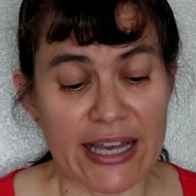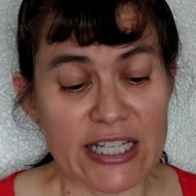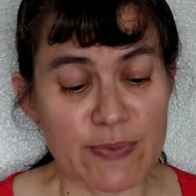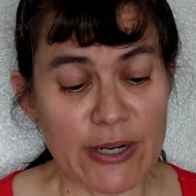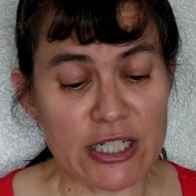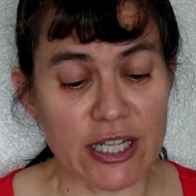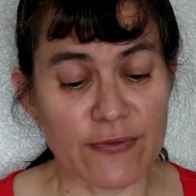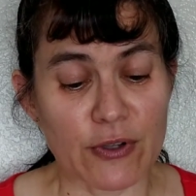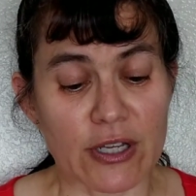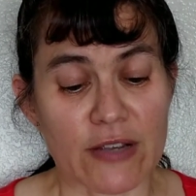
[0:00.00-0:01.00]
especially
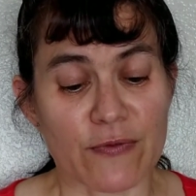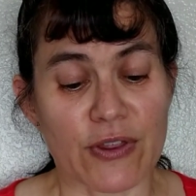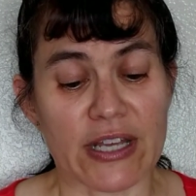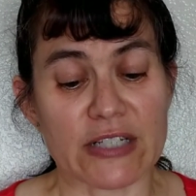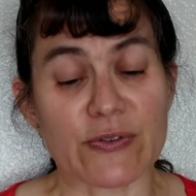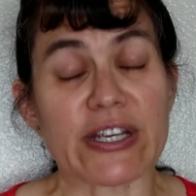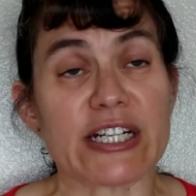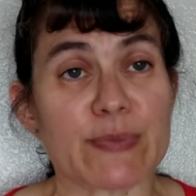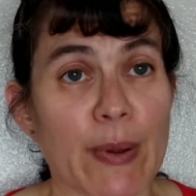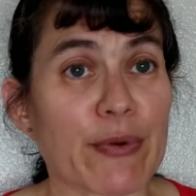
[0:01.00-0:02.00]
if you're looking for things for
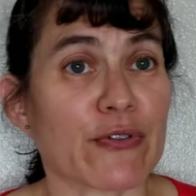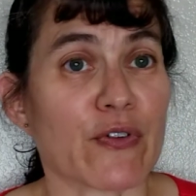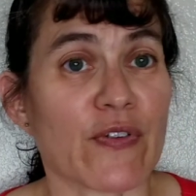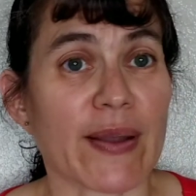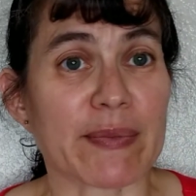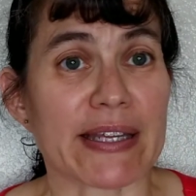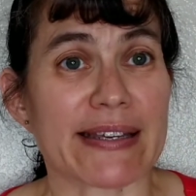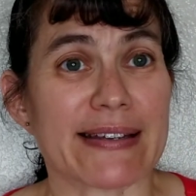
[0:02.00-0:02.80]
each member of your family.